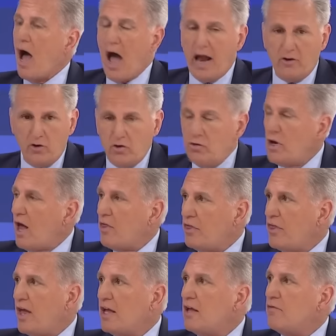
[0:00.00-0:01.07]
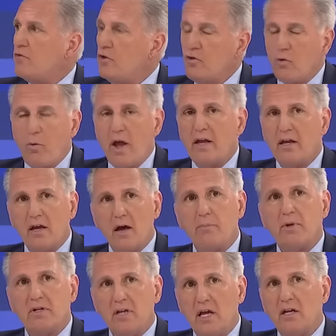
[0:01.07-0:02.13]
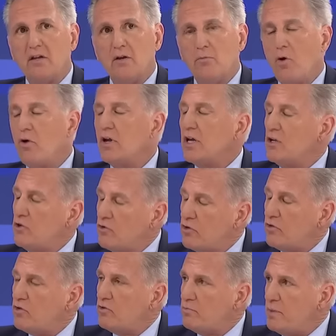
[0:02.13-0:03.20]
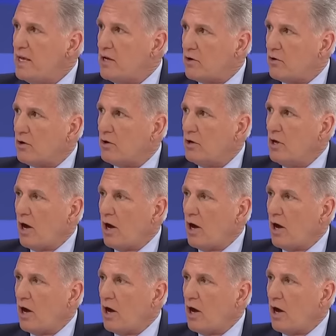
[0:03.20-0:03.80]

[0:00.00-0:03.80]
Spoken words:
I do not think if you're waking up at 10 in the morning and you're the speaker,